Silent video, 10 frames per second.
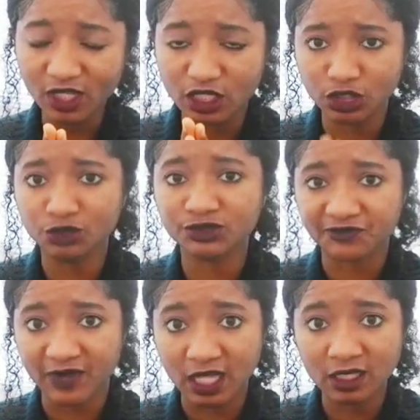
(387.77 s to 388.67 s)
you
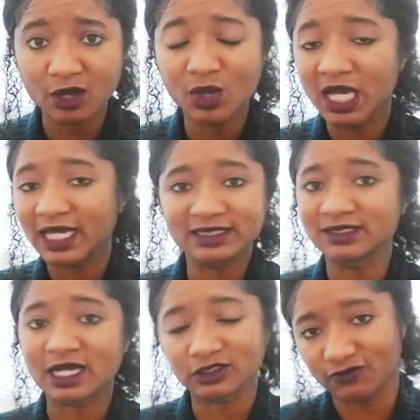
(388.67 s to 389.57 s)
to follow
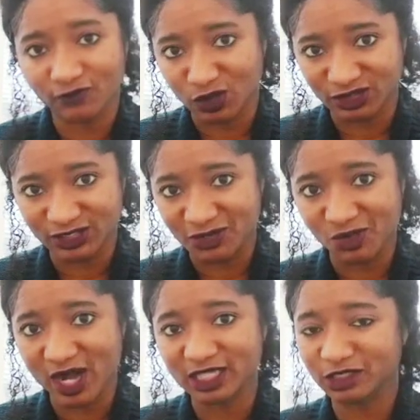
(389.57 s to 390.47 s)
is not to force them, right?